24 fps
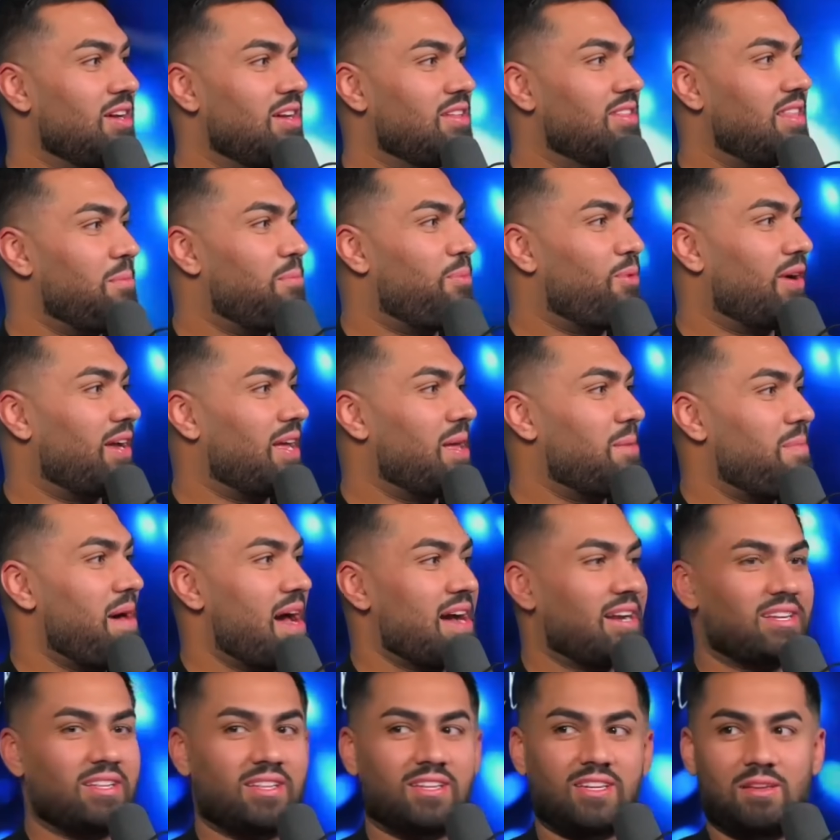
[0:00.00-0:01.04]
They bring it
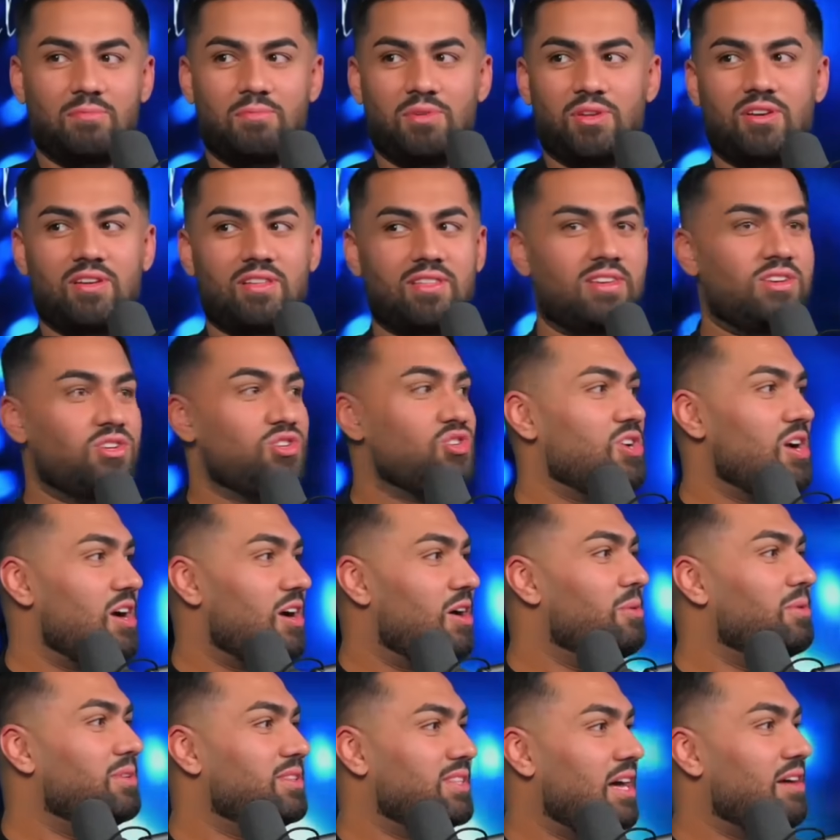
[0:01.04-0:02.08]
back to the community and they share
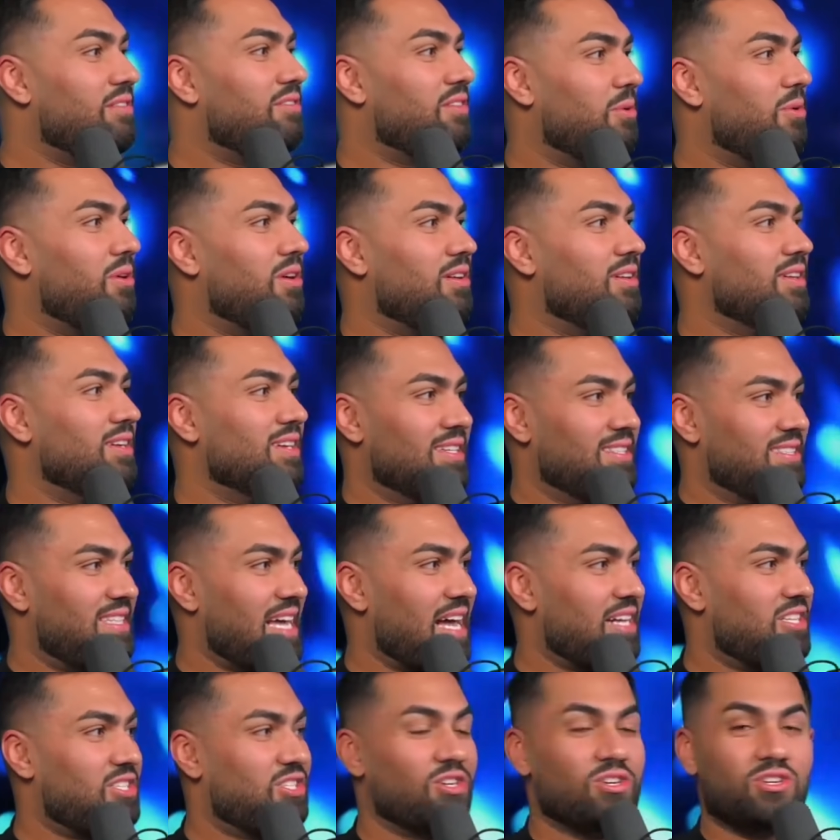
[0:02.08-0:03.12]
it with everyone.
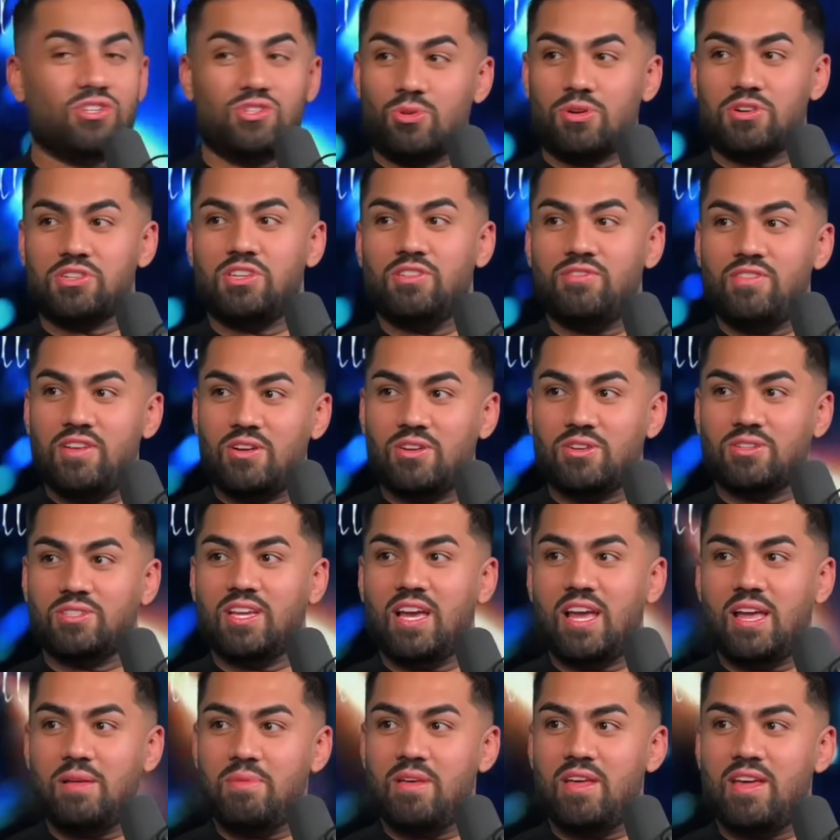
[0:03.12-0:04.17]
That's wow. their source of
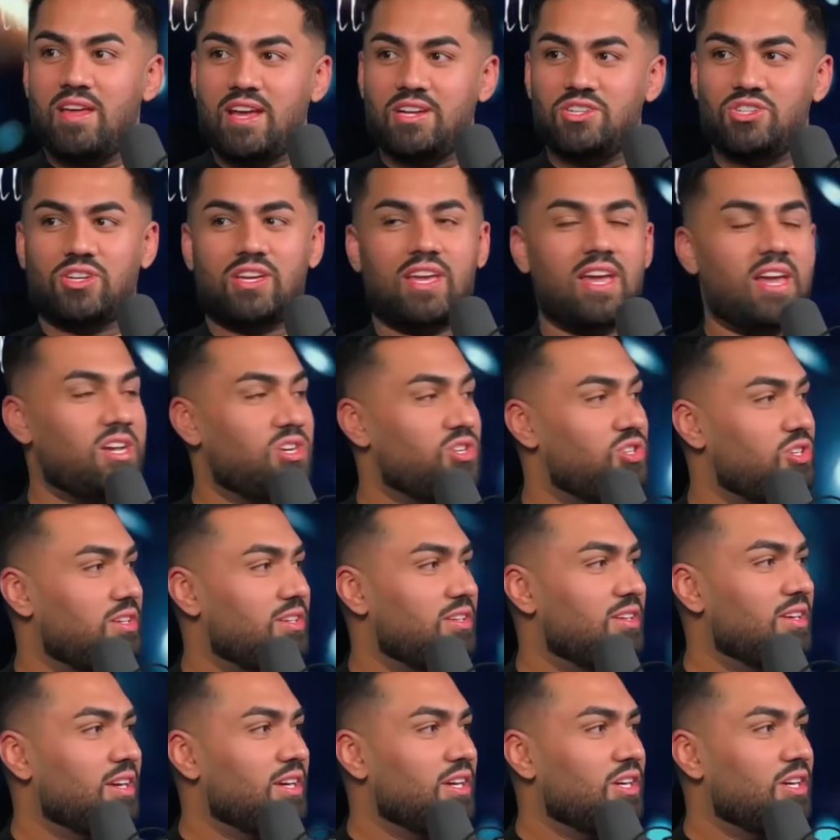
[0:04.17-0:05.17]
and education.